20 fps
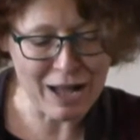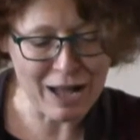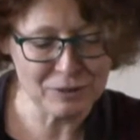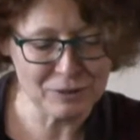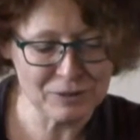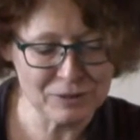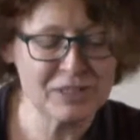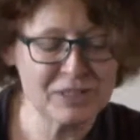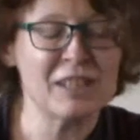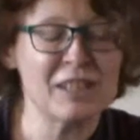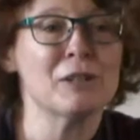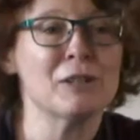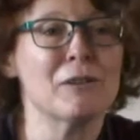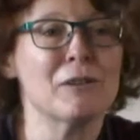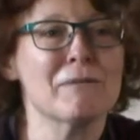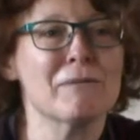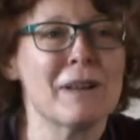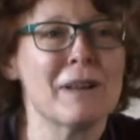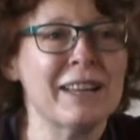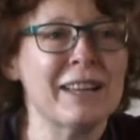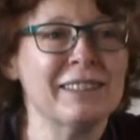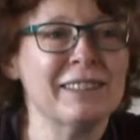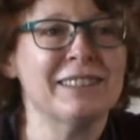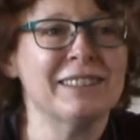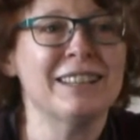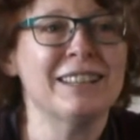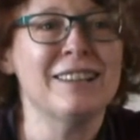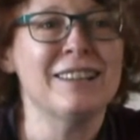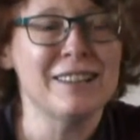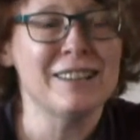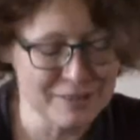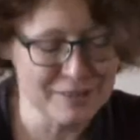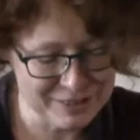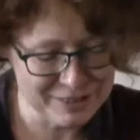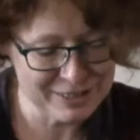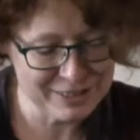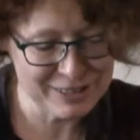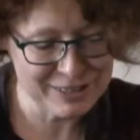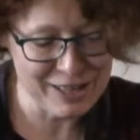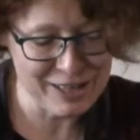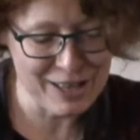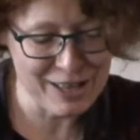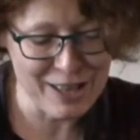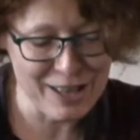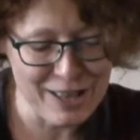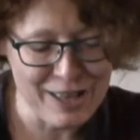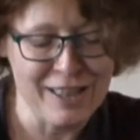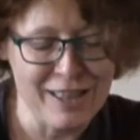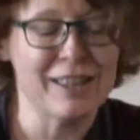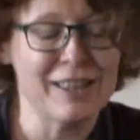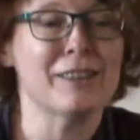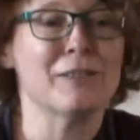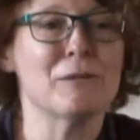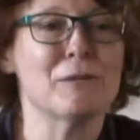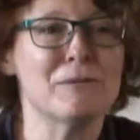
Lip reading: at the Center of Excellence in